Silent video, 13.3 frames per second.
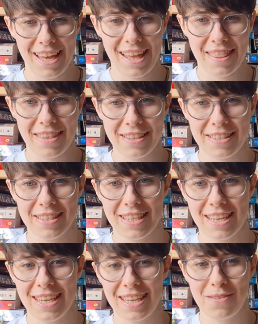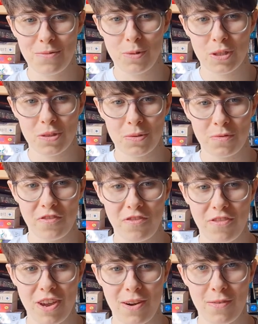this was
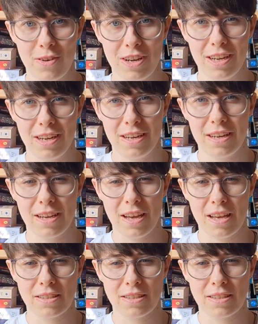very